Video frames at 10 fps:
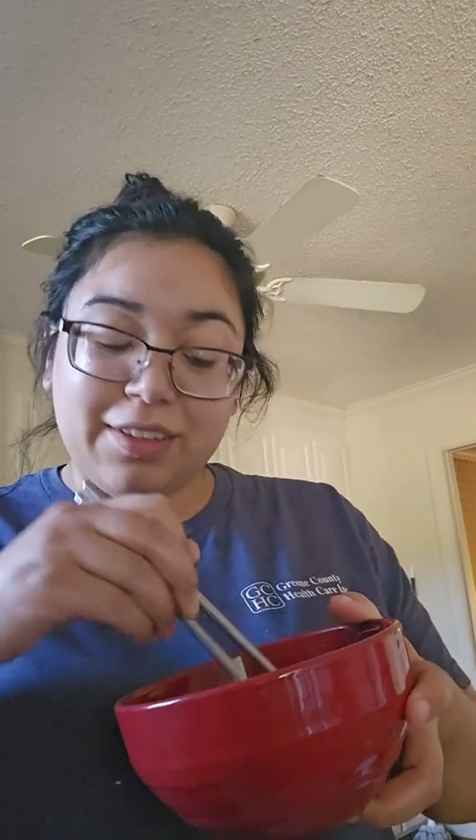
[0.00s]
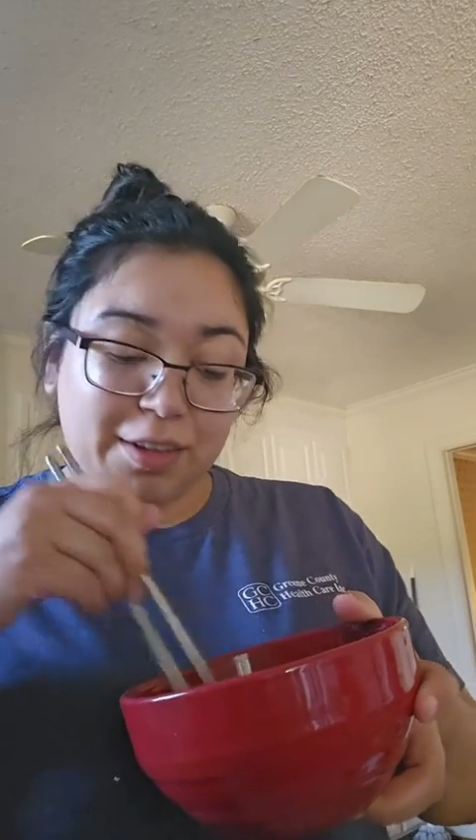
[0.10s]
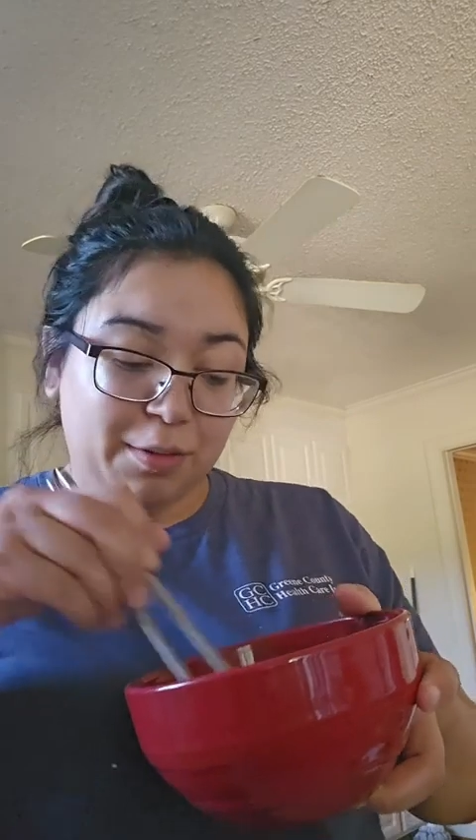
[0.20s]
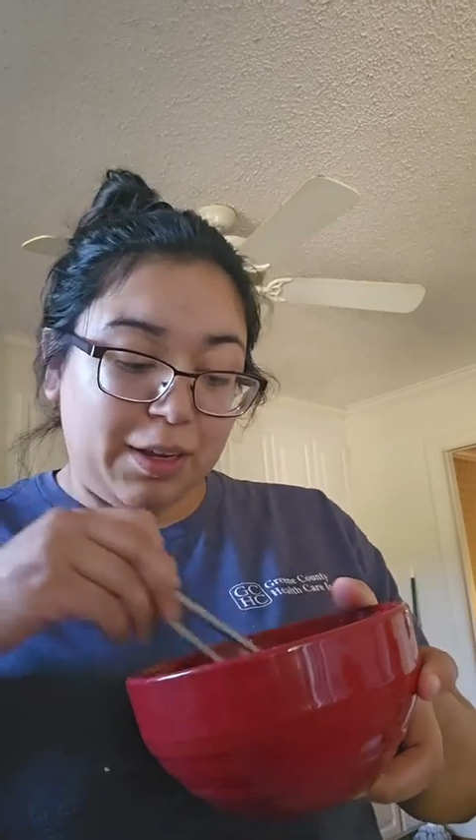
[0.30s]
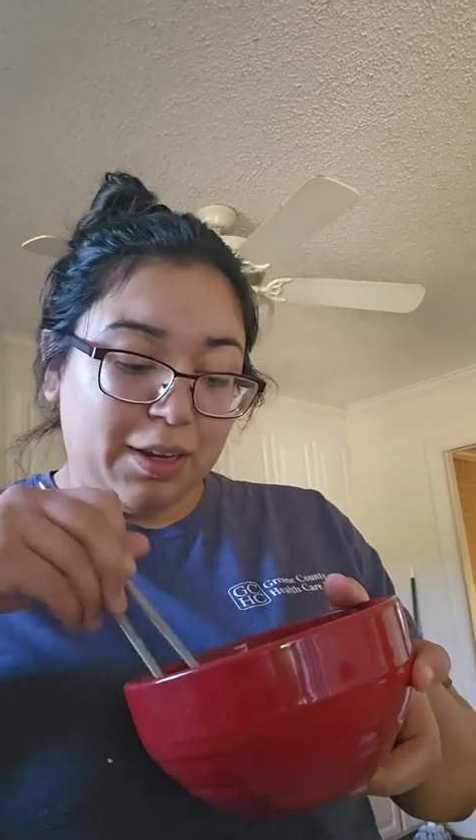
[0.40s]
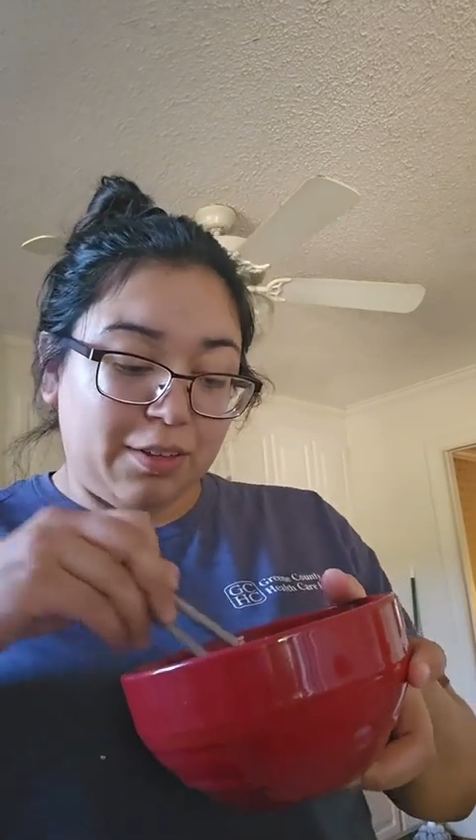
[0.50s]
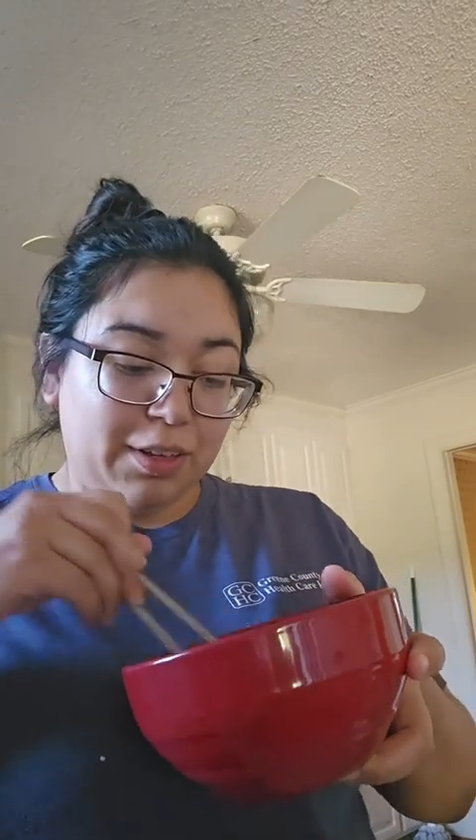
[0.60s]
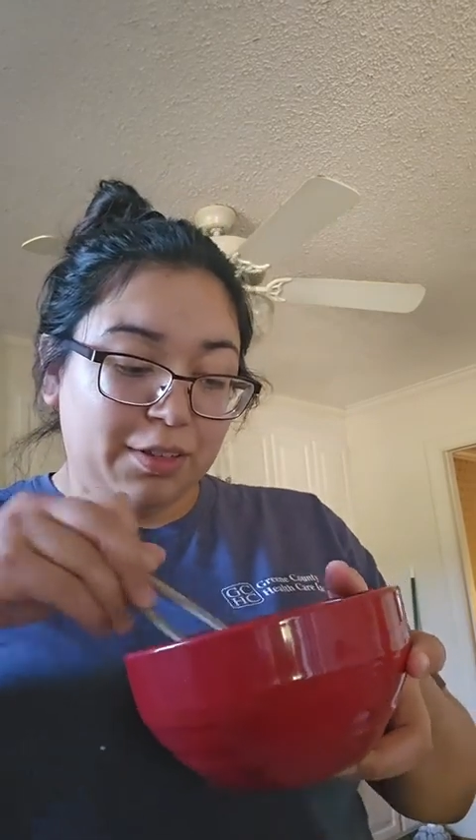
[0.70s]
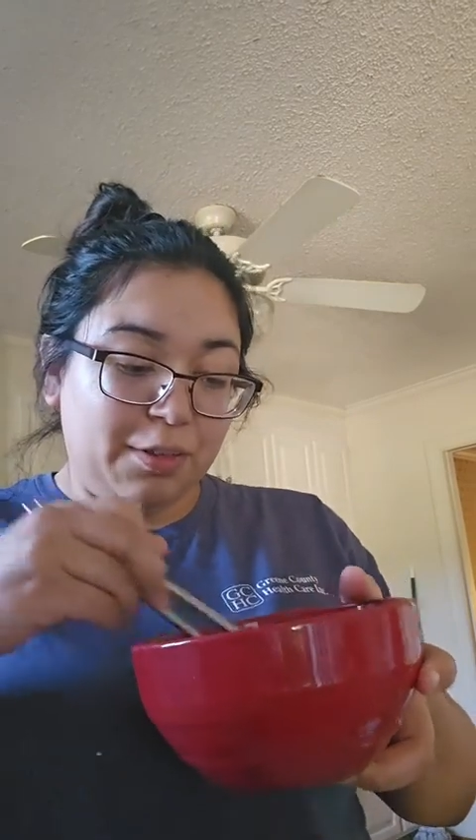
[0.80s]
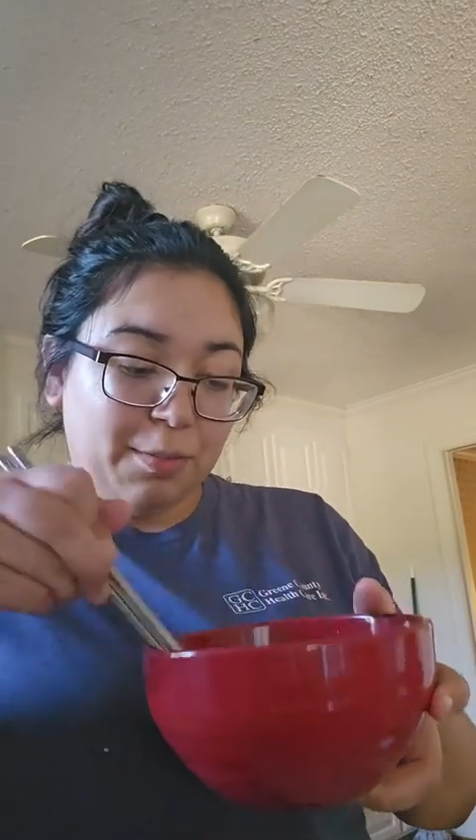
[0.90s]
so we are
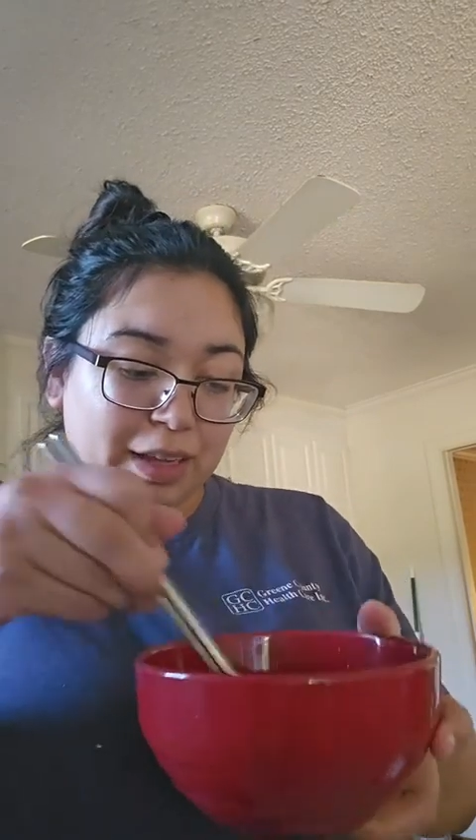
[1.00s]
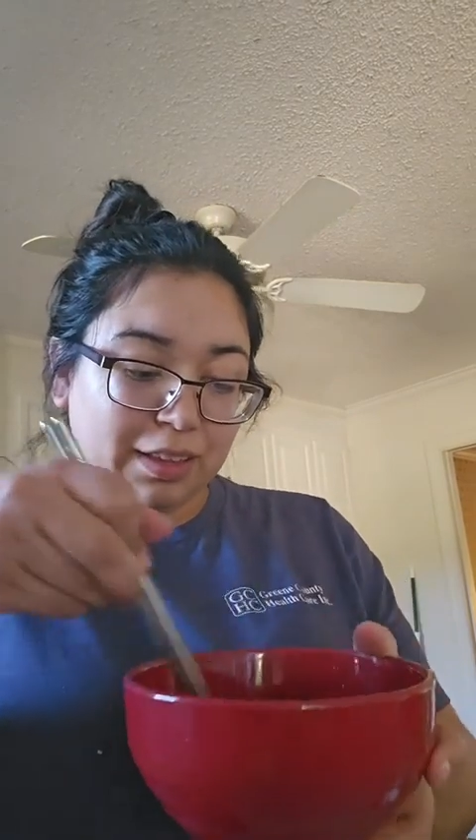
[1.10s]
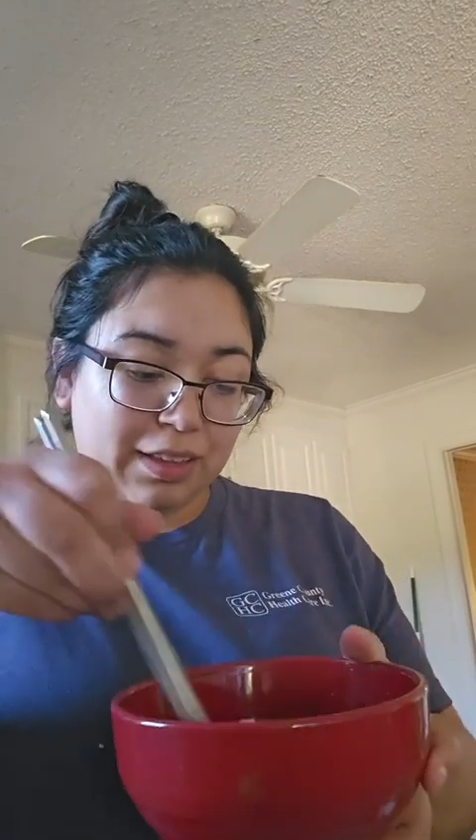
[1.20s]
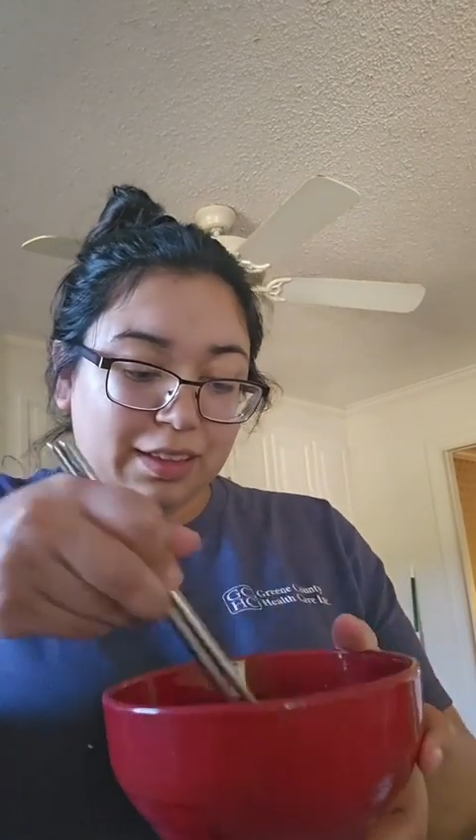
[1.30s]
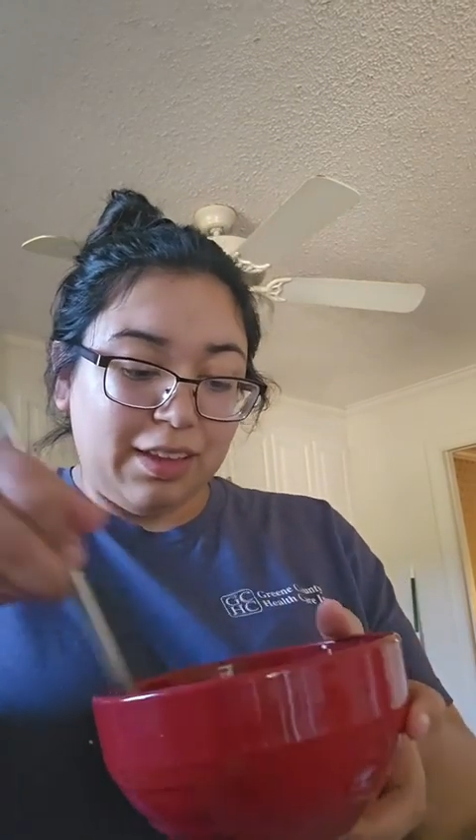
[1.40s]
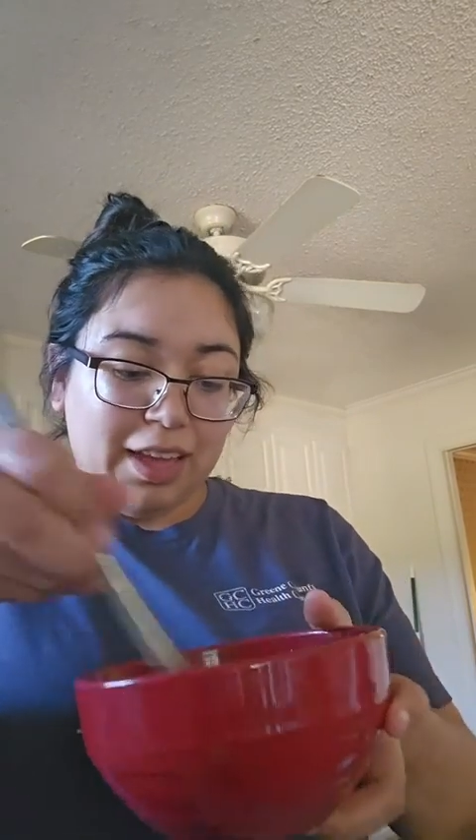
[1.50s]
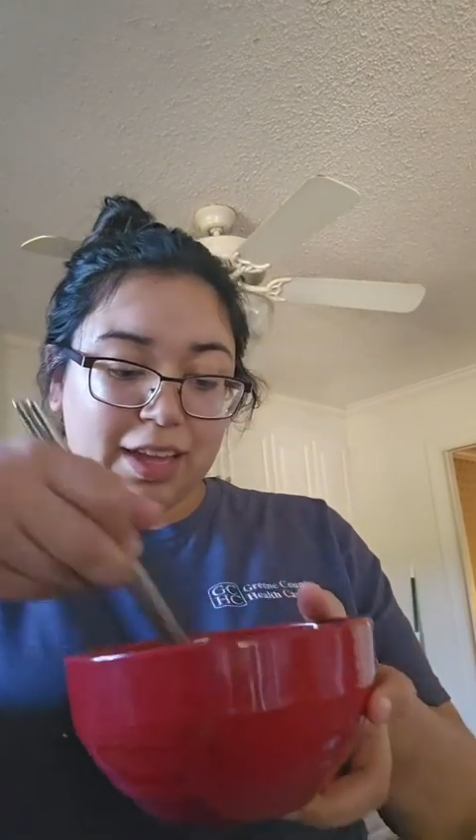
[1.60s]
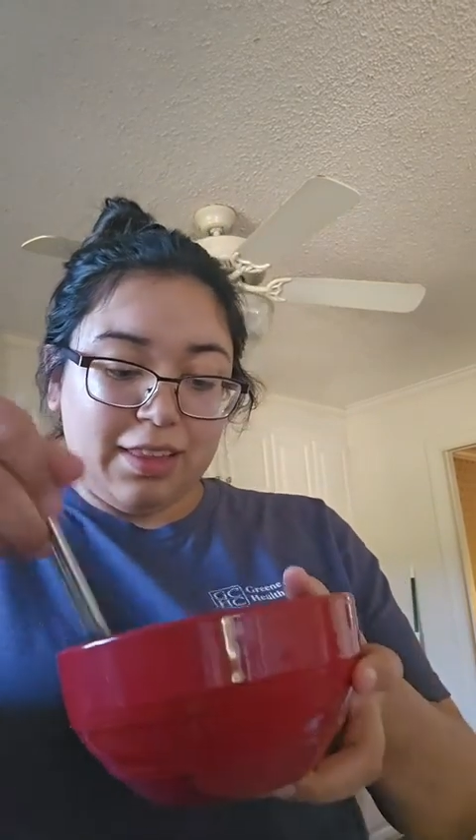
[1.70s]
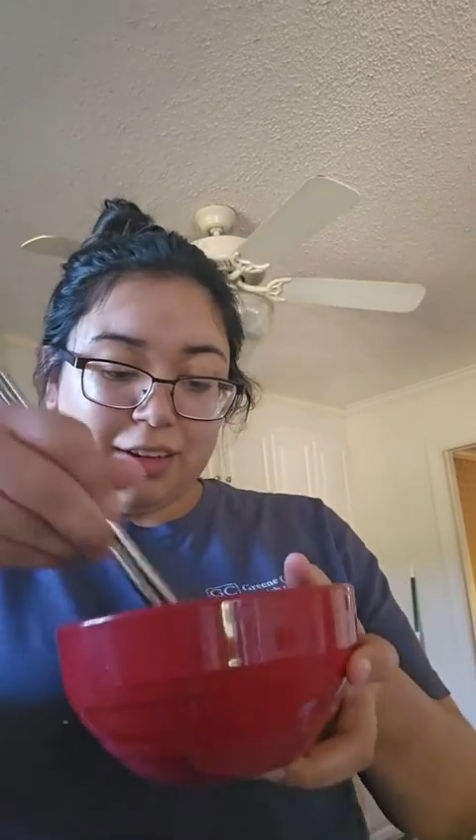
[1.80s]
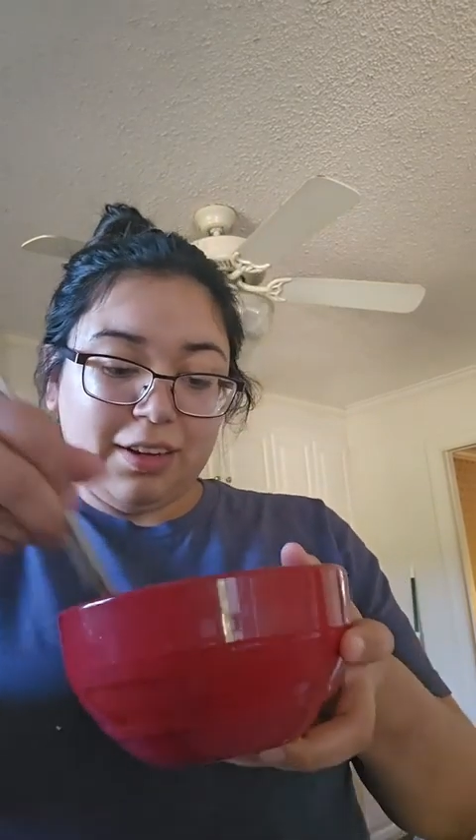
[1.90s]
going to mix this
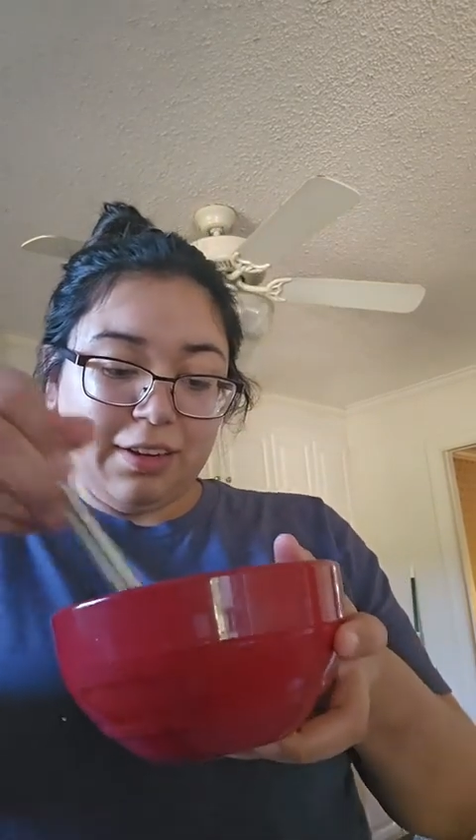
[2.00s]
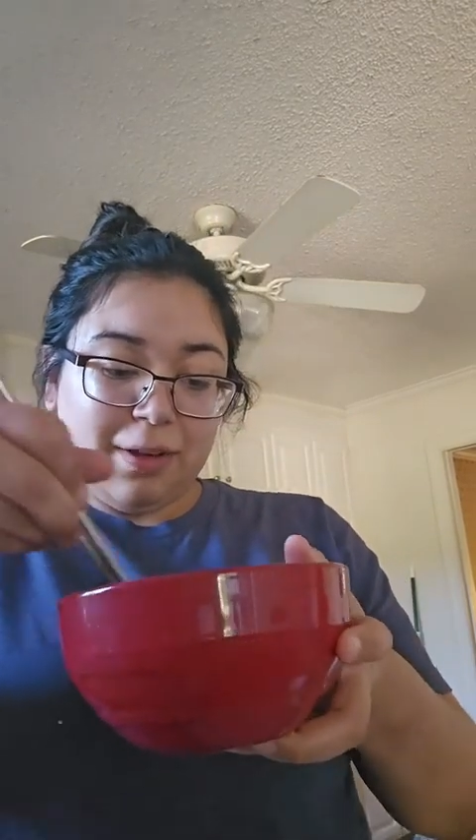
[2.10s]
together.